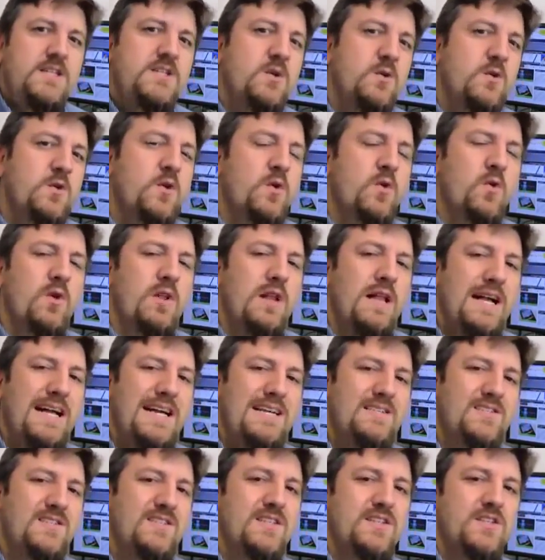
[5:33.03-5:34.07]
So Google
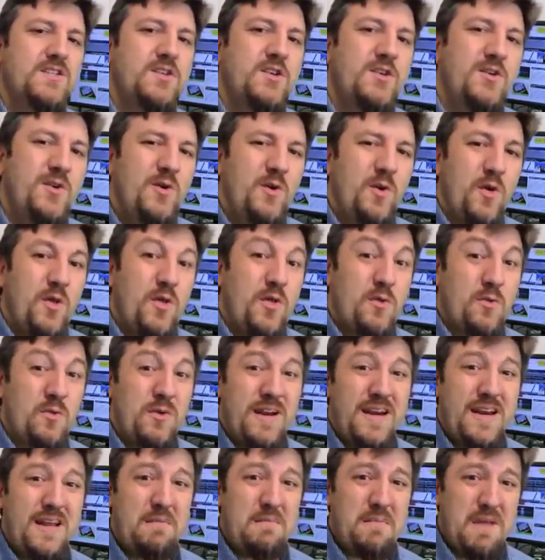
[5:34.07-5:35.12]
has this new
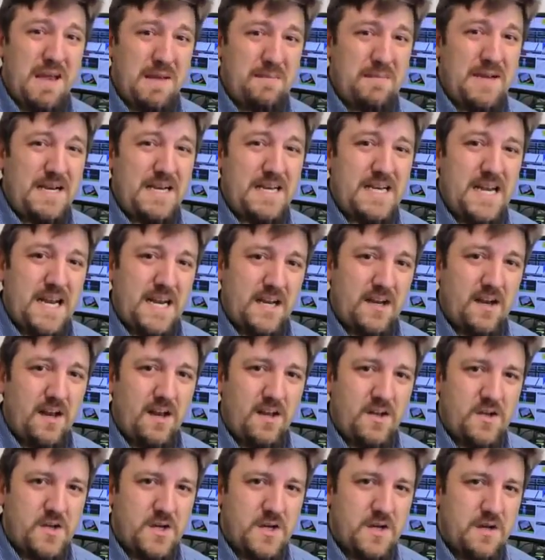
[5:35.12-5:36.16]
3D mapping
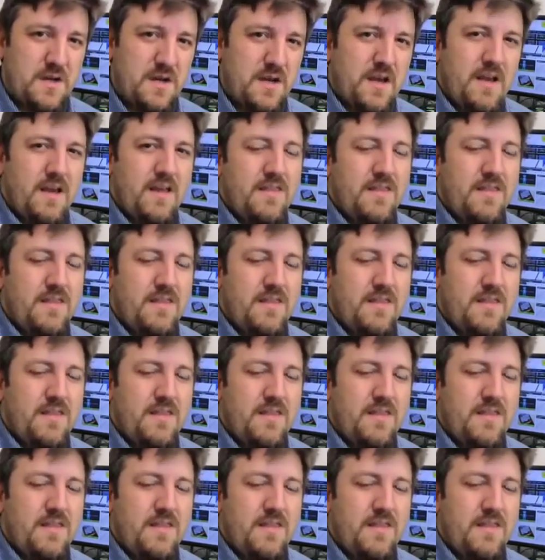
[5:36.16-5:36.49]
technology.